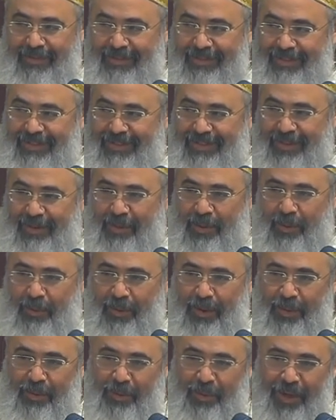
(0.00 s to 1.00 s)
or
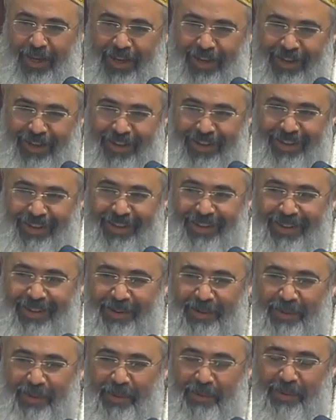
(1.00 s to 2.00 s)
one week or
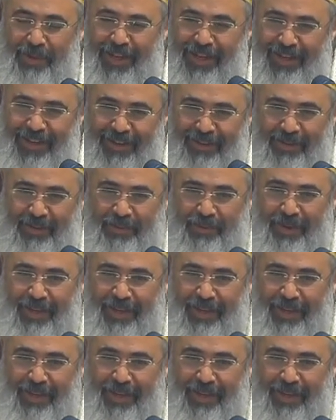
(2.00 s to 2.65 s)
the beginning of the week.